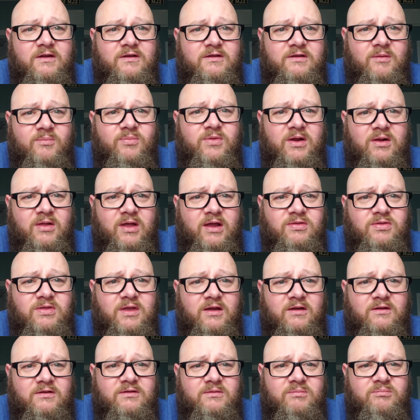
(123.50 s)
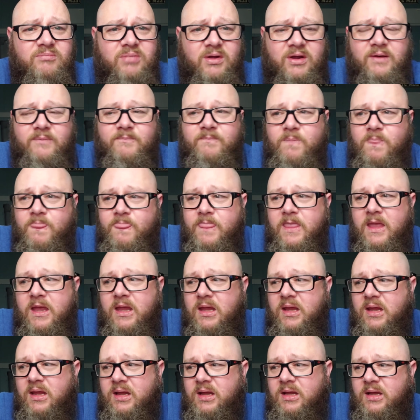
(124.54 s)
something like this. But
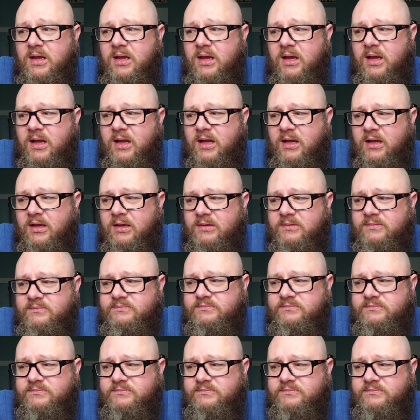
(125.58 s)
uh,